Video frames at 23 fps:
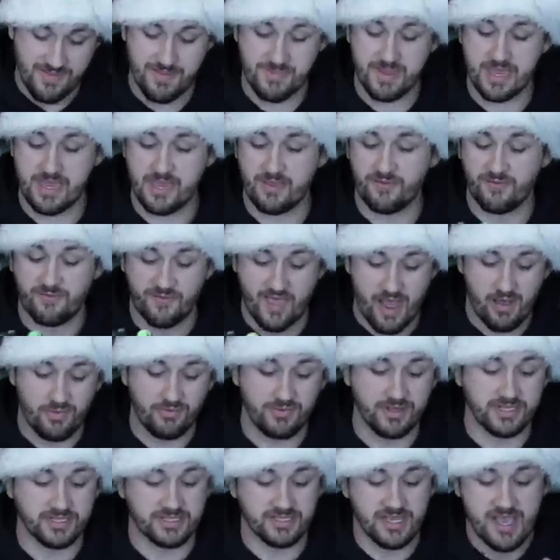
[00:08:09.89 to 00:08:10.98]
Maybe he
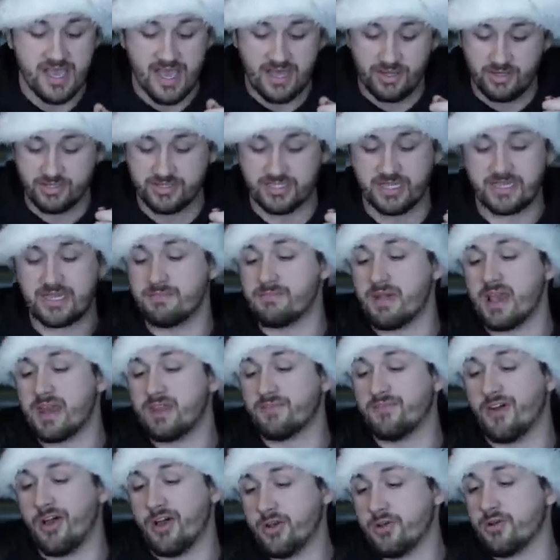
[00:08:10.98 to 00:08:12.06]
found this. It looks like he might
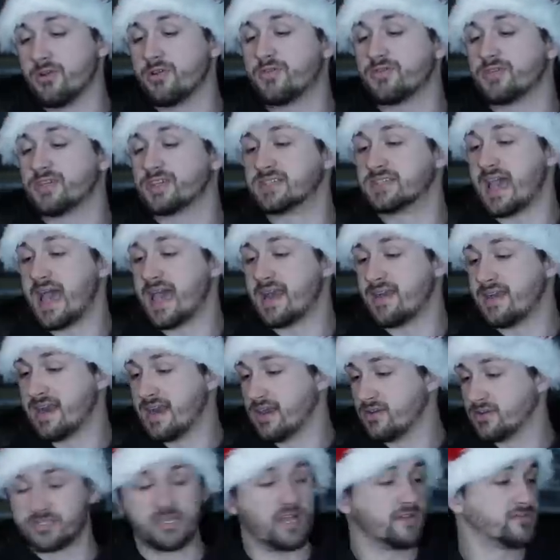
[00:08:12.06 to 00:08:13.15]
have unearthed this at an
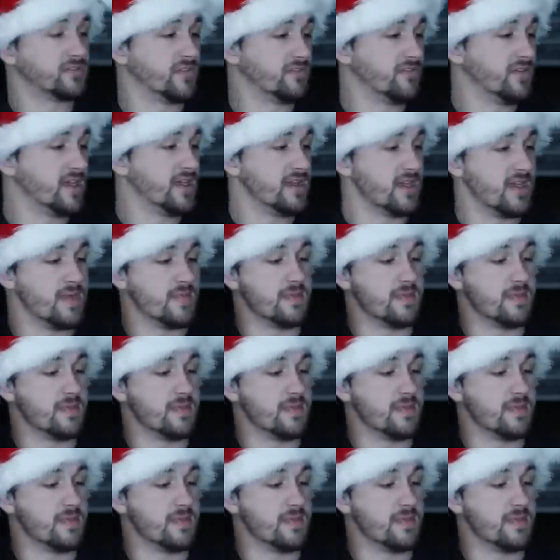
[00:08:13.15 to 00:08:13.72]
Airsoft event,